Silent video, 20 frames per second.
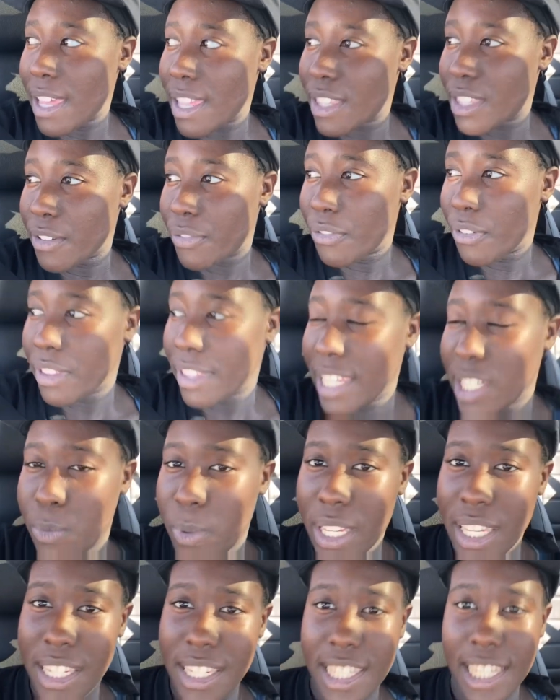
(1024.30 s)
different things
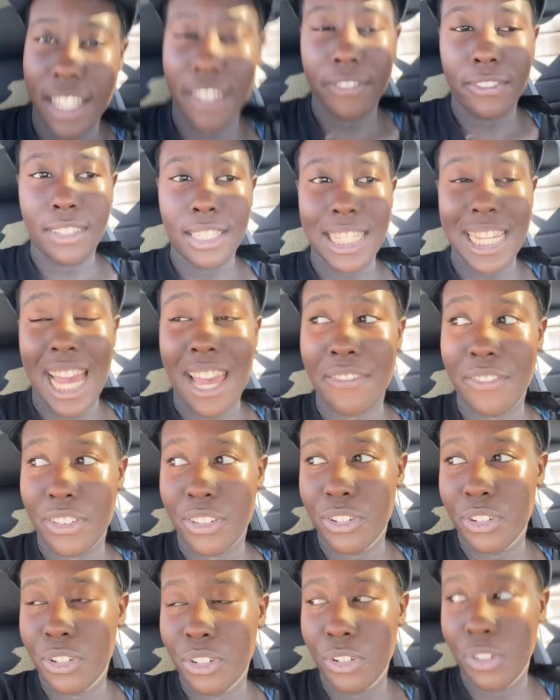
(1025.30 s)
we can dive
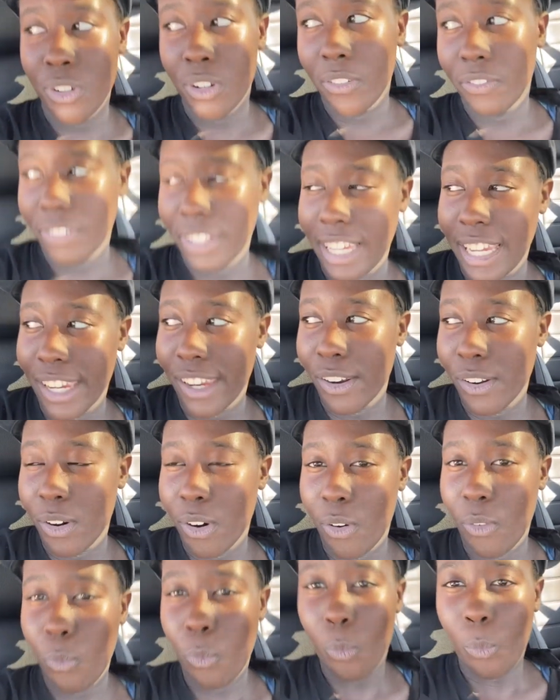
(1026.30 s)
into of, like, you
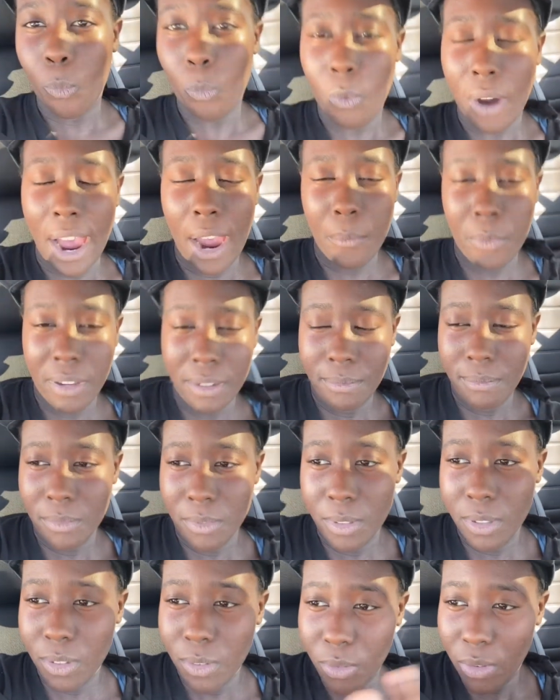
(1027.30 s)
know,
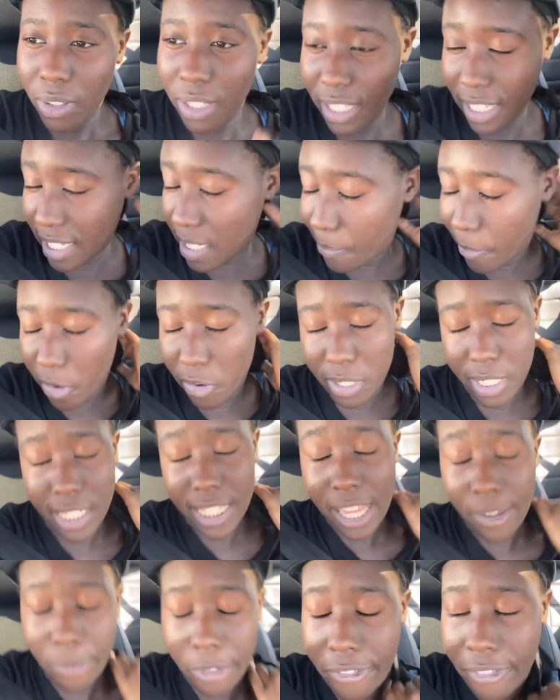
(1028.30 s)
the experiences
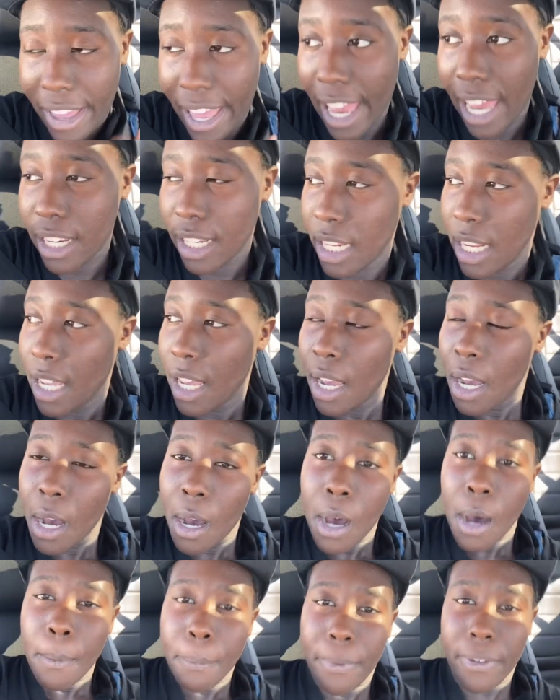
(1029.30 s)
that we've had.
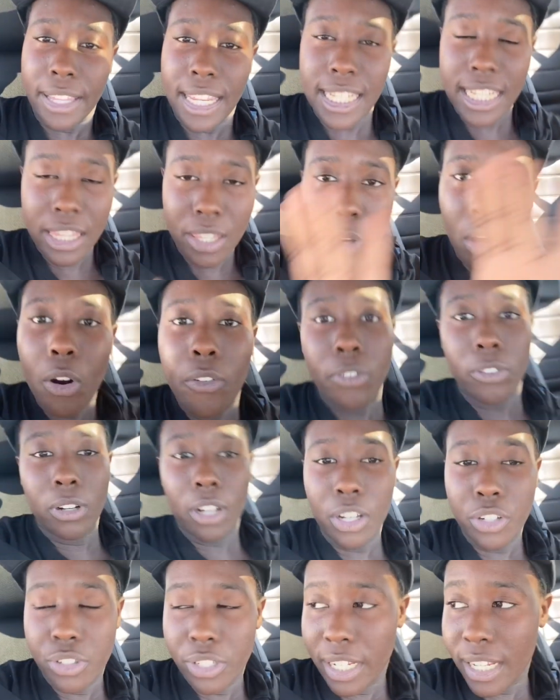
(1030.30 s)
But that's like the
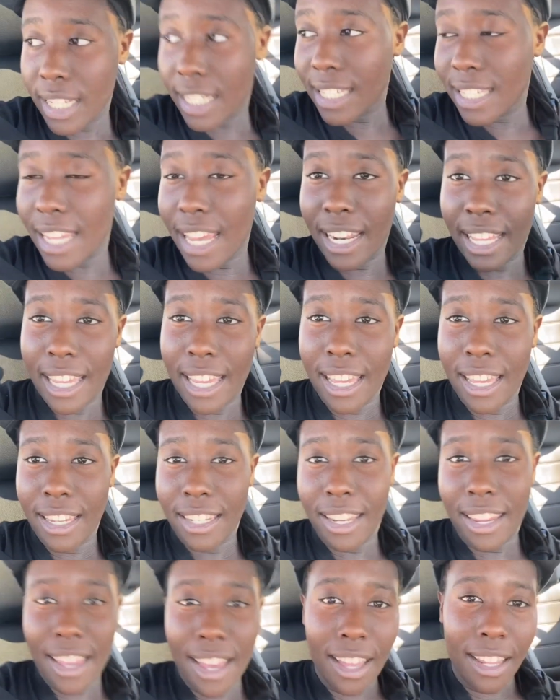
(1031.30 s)
overall gist. And
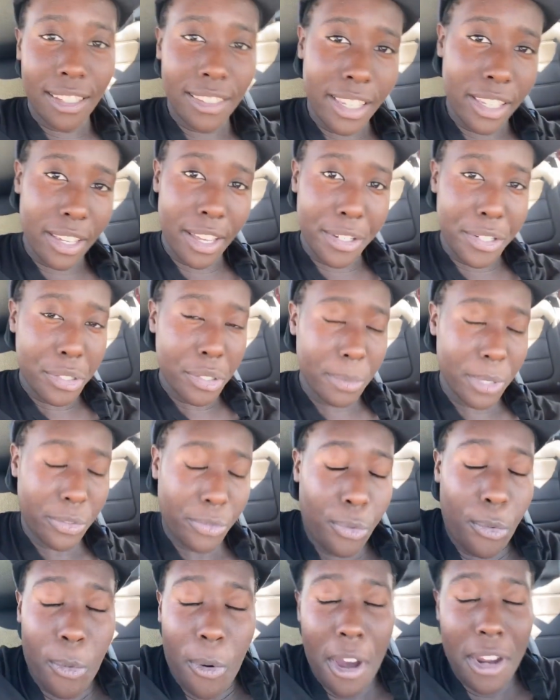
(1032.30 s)
again, yeah, thank you guys so much
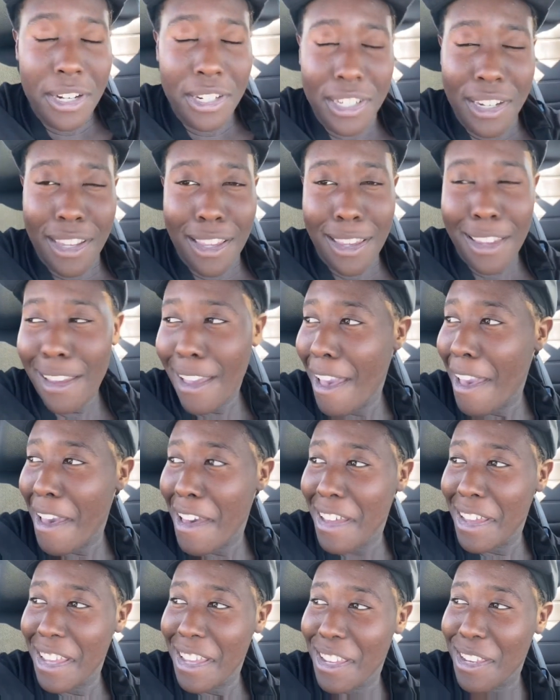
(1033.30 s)
for watching.
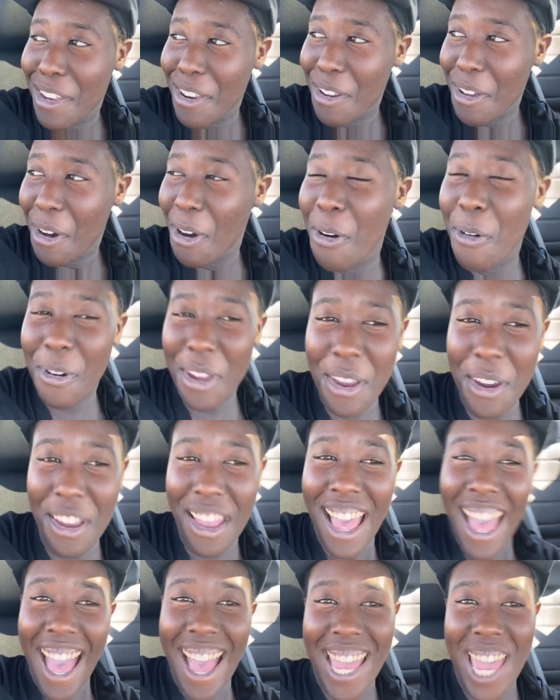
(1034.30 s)
And, you know, we
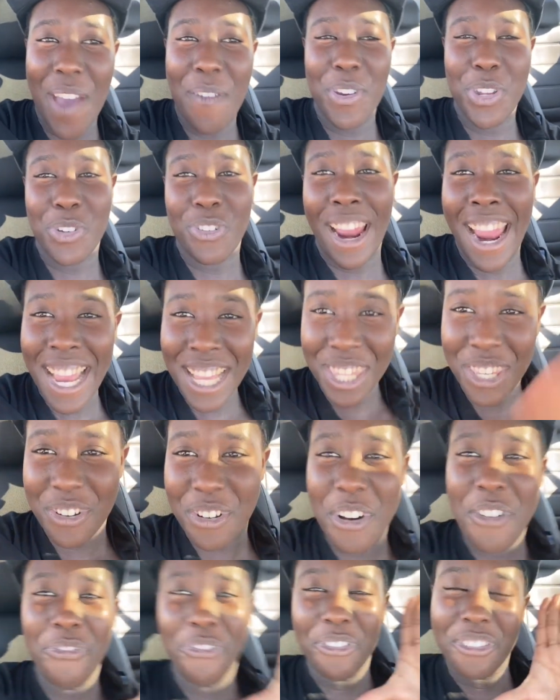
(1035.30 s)
tried
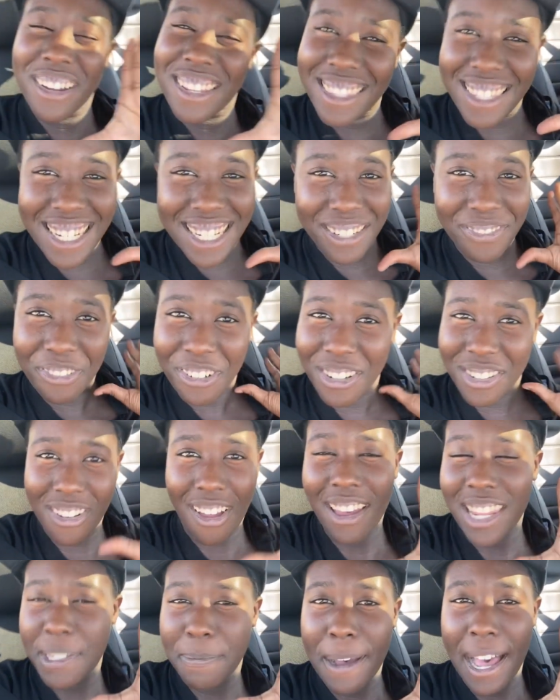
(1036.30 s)
to avoid this for as
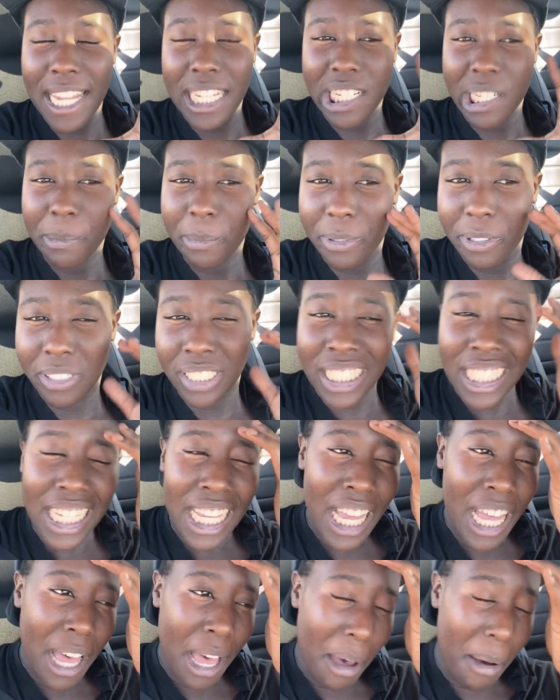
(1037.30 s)
long as possible,
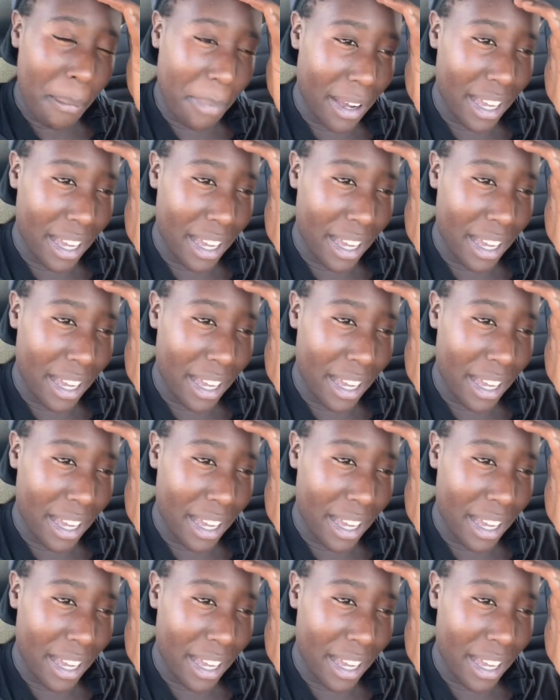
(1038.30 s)
but